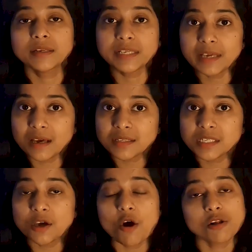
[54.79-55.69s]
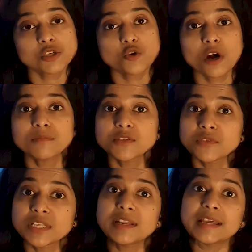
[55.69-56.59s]
TRC also comes
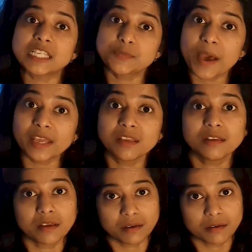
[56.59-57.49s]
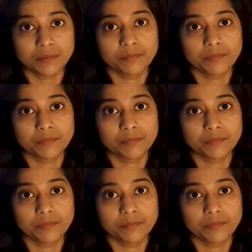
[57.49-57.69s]
with an expiry date,